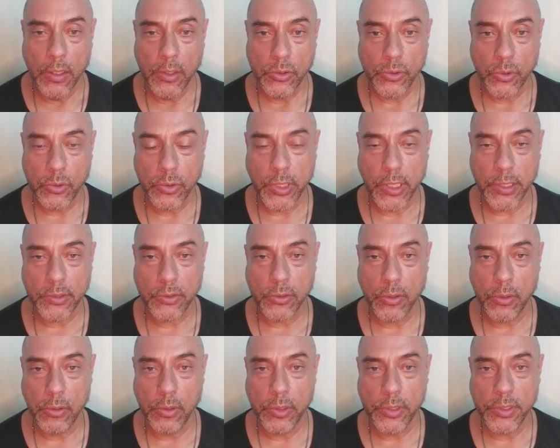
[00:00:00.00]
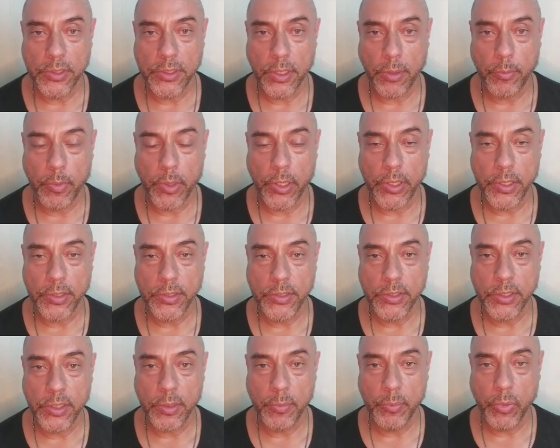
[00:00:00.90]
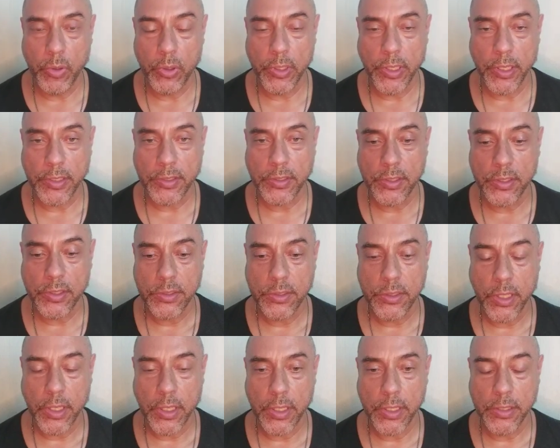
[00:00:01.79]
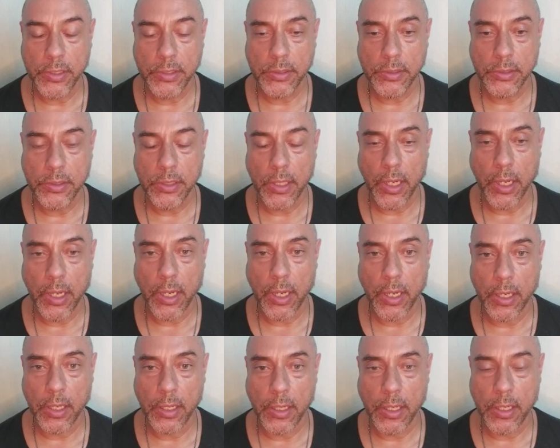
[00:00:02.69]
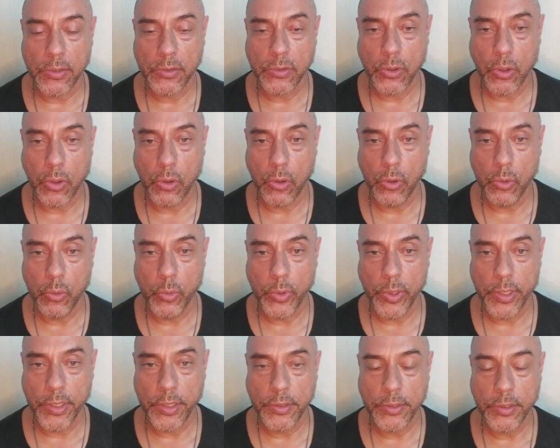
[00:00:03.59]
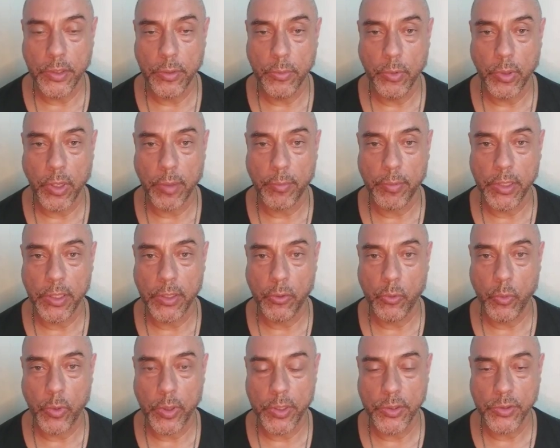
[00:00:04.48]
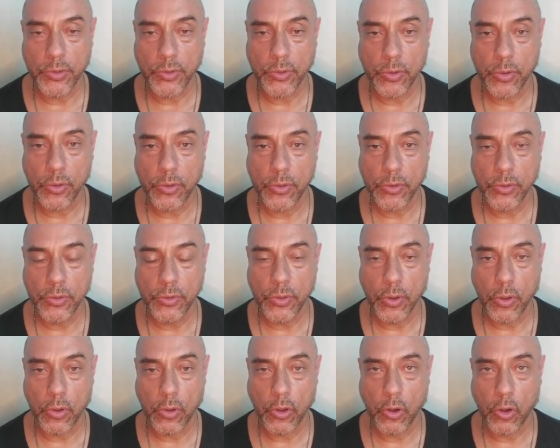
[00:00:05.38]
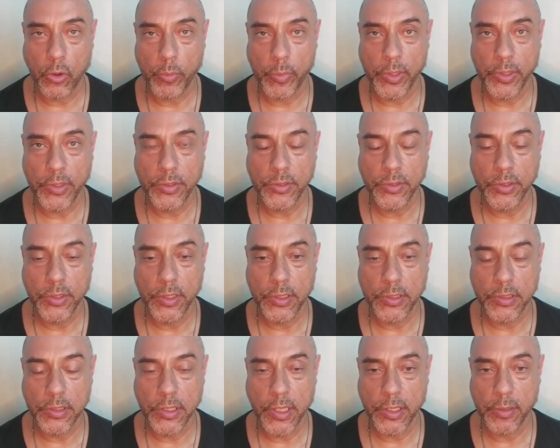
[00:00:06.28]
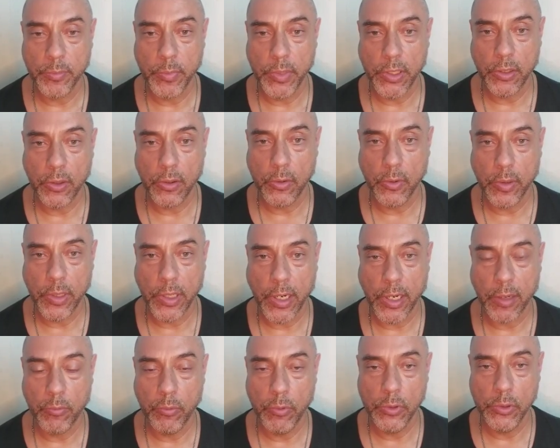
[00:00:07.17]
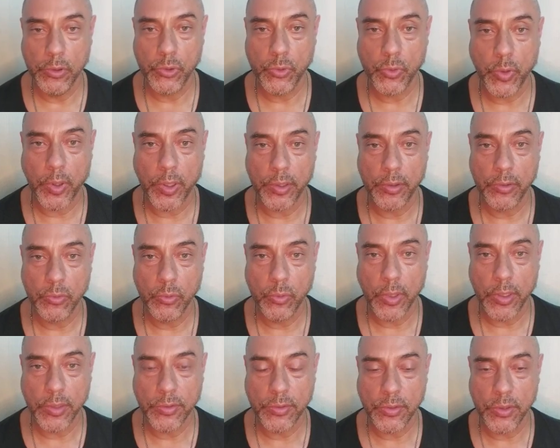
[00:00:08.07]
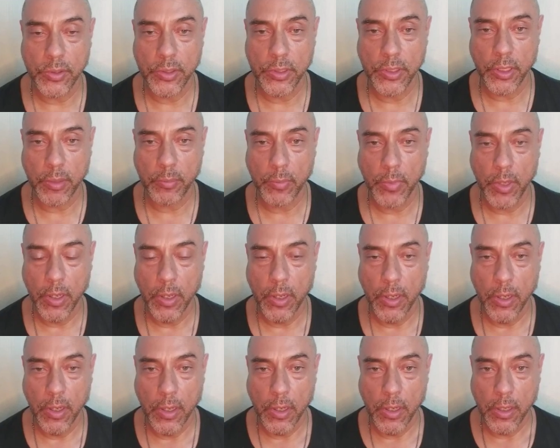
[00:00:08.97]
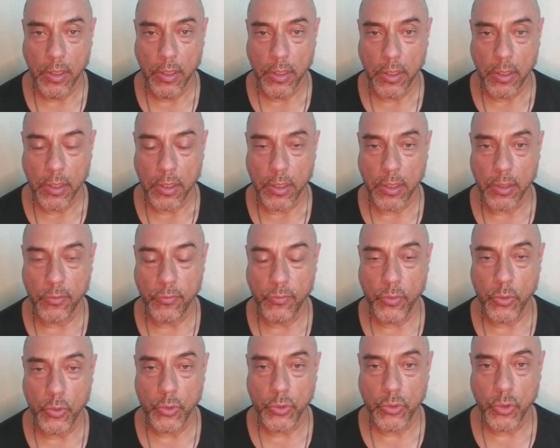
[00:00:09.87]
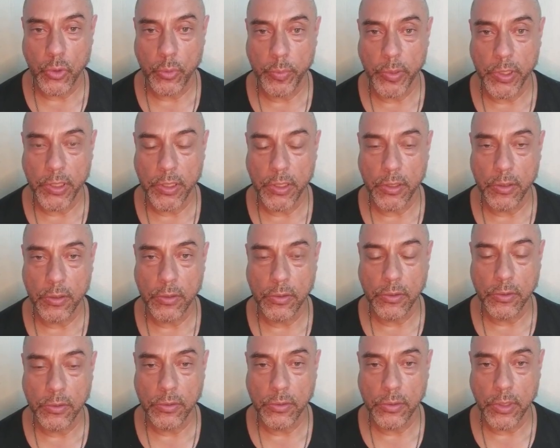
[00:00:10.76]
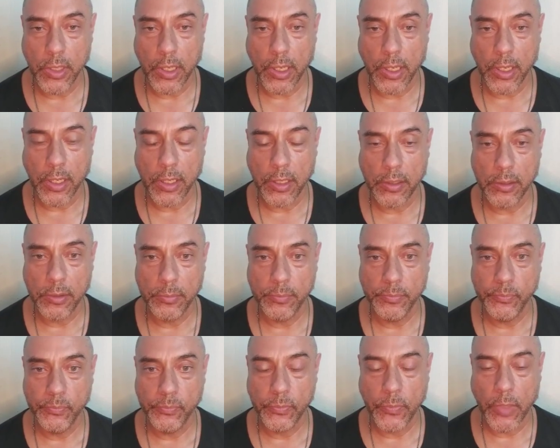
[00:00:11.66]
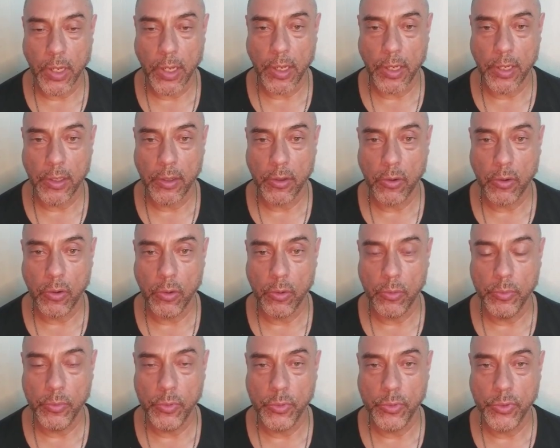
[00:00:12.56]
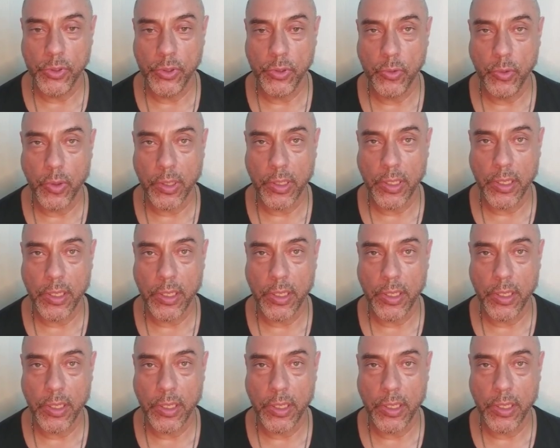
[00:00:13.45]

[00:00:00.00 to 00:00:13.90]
So that's all. It's a very simple exercise. And as always, if you have any questions or comments, just let me know and I will try to answer them in future videos, and I hope to see you